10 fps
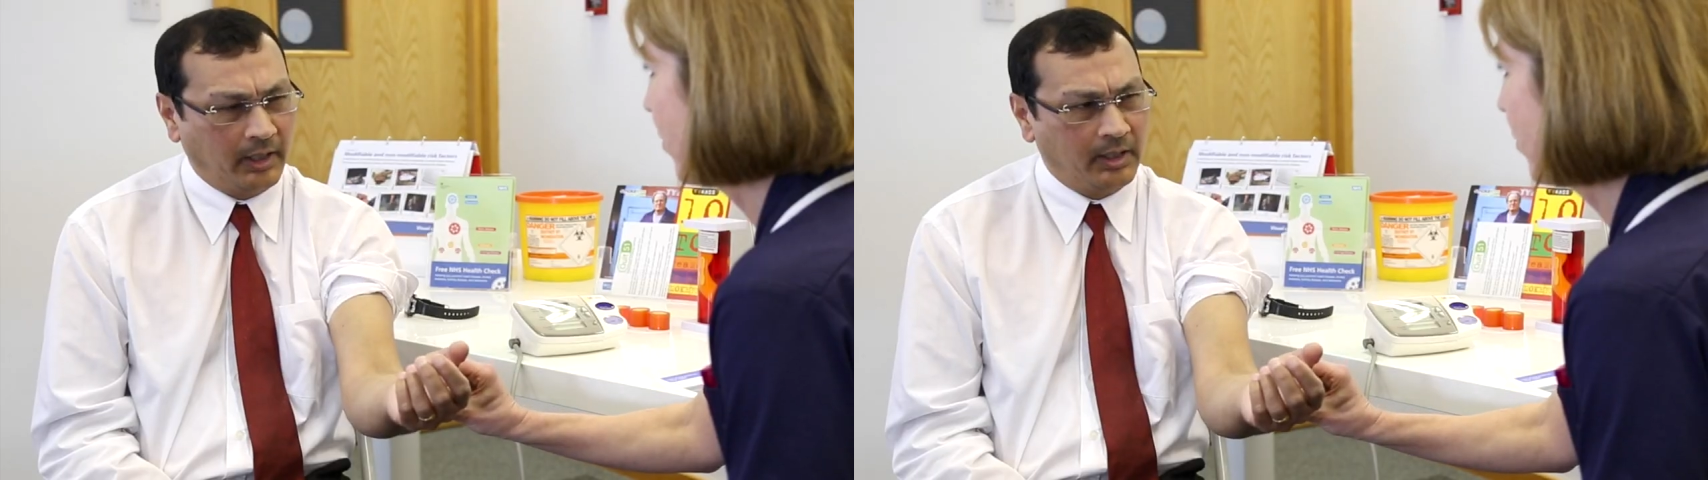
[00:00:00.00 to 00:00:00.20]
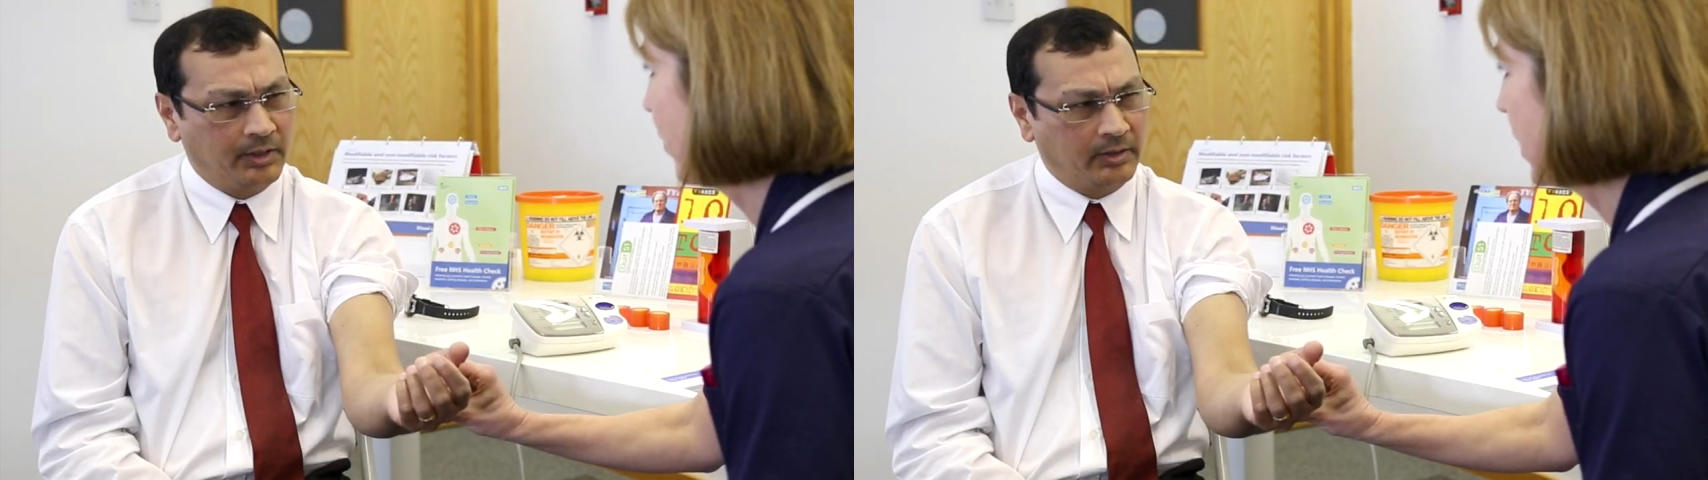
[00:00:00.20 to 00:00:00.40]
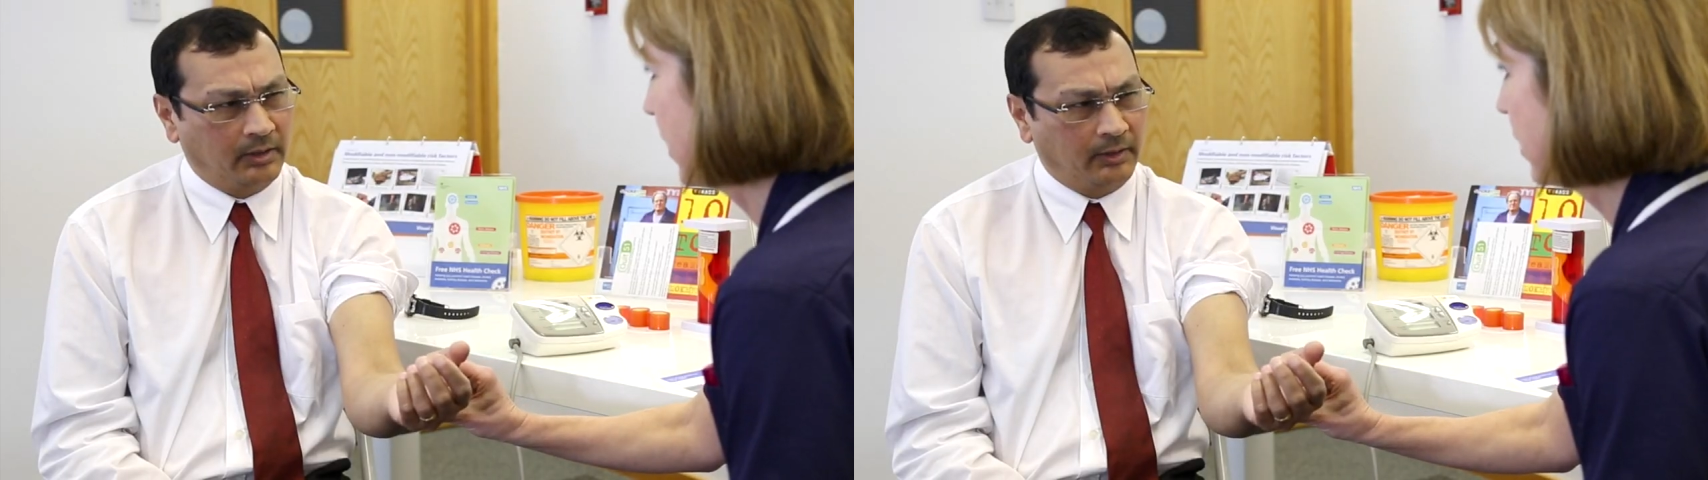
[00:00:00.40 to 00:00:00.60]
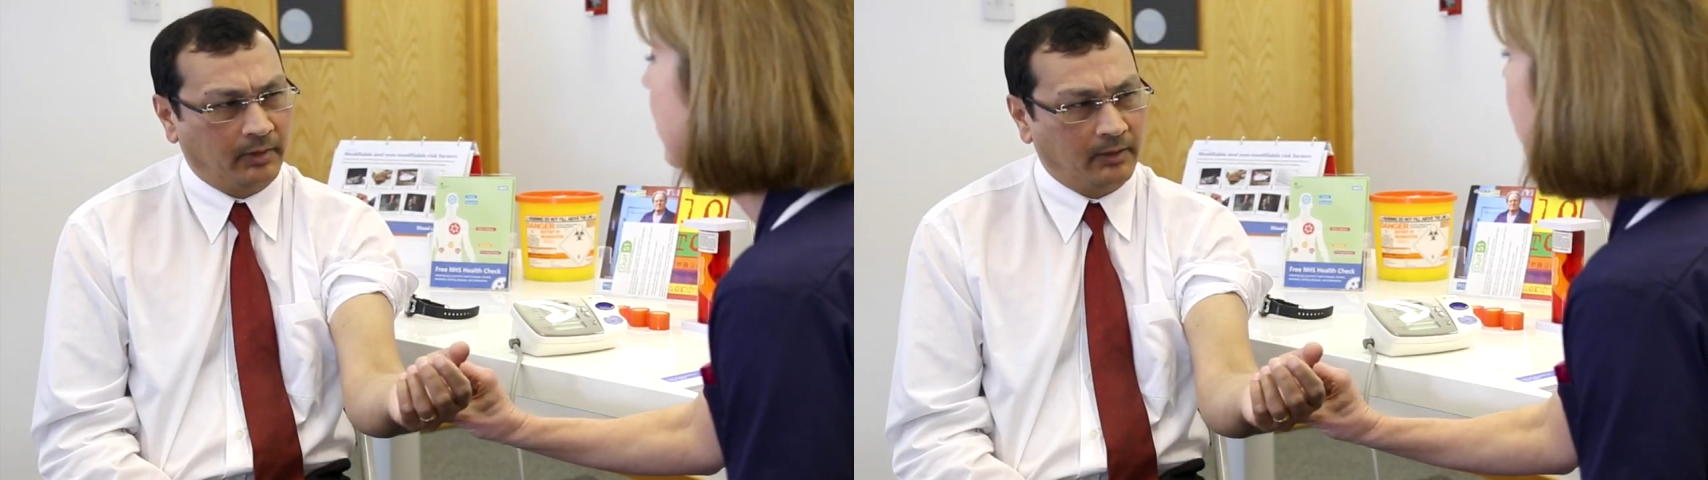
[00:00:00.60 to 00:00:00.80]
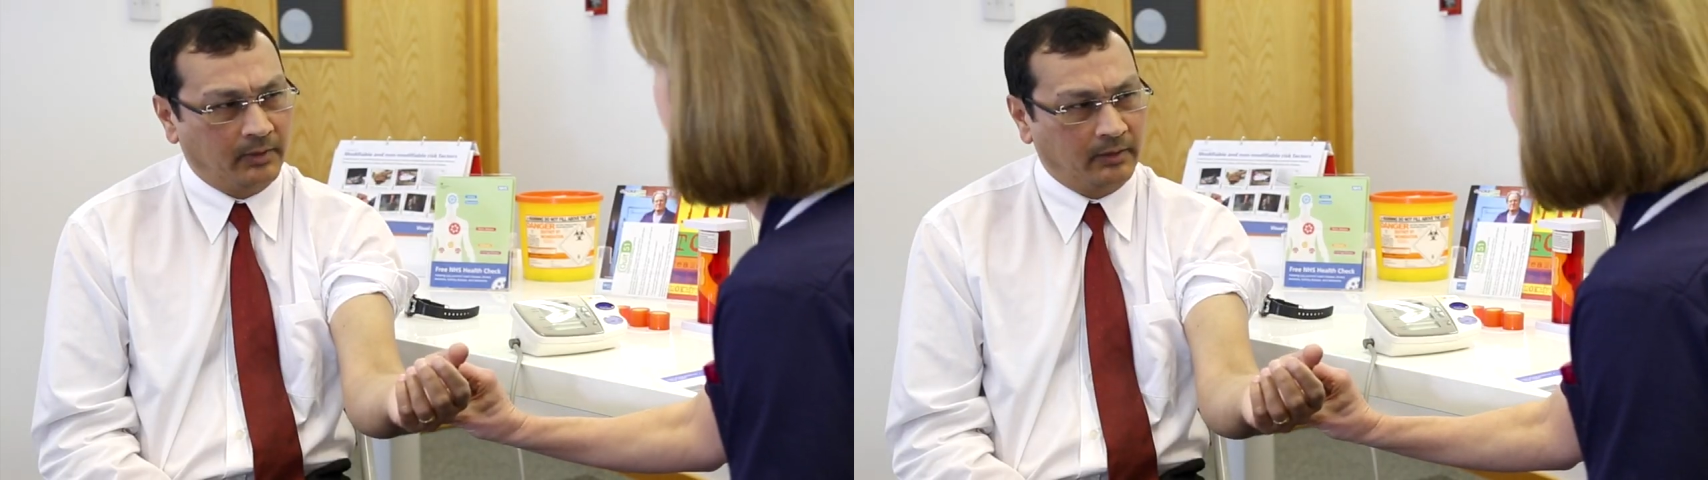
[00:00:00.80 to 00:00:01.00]
Occasionally when
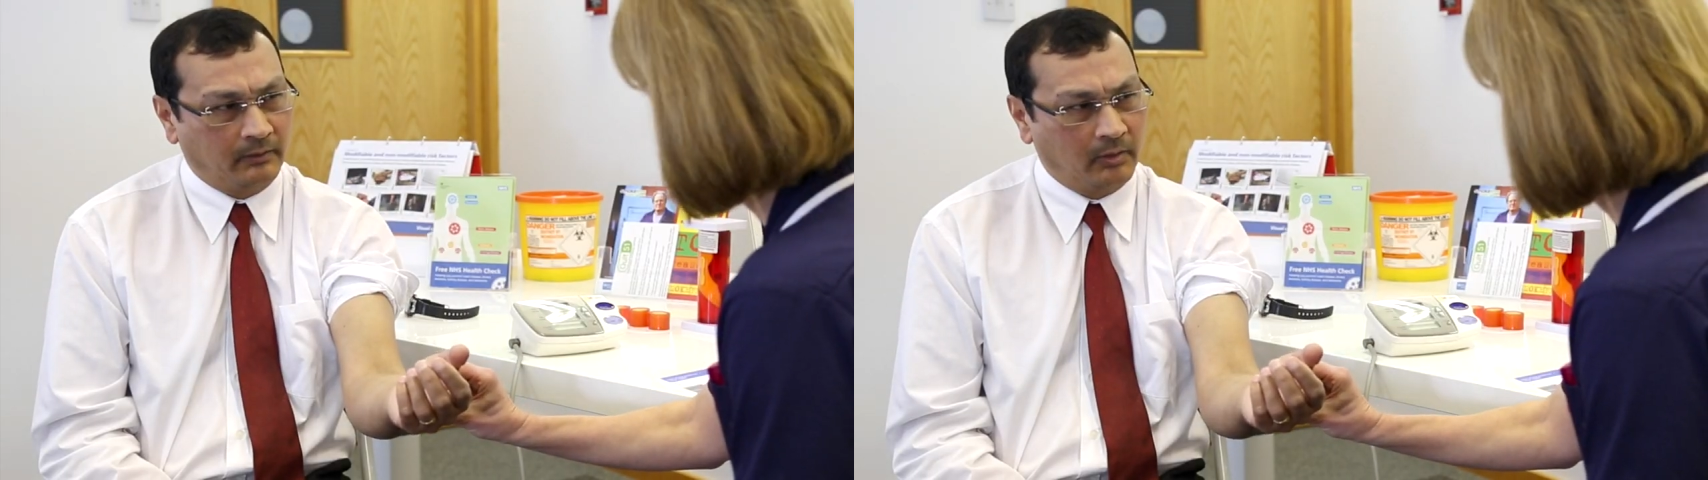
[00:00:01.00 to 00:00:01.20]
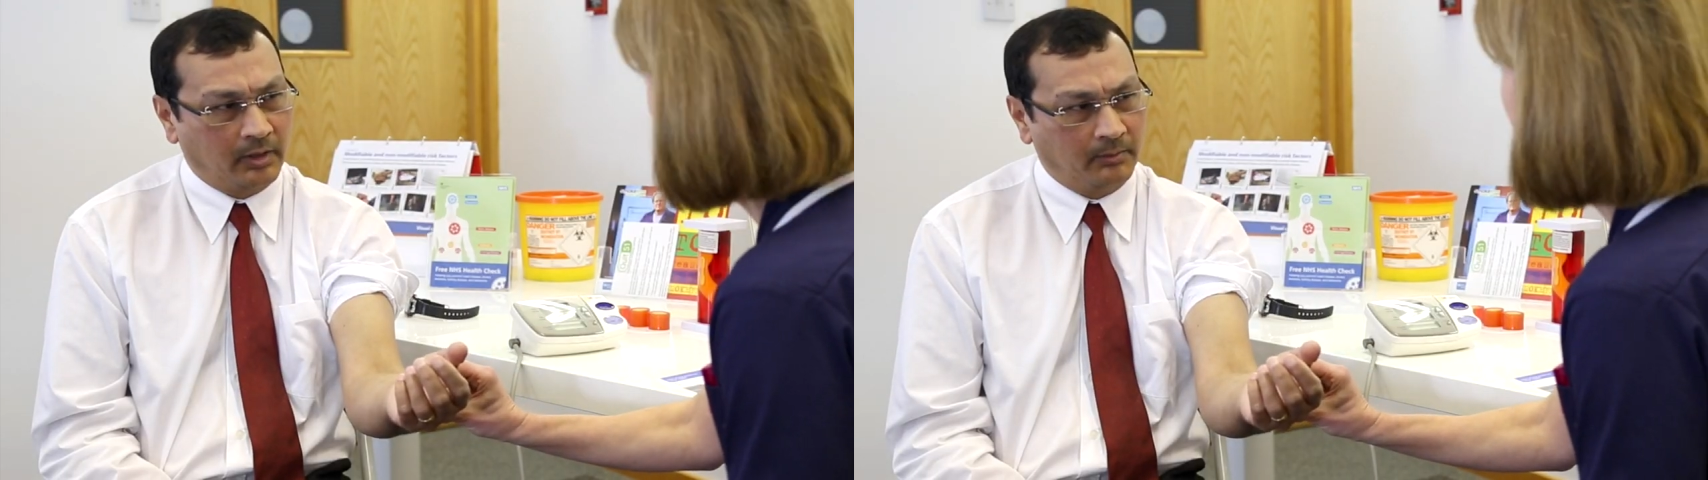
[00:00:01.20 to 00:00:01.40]
I've done quite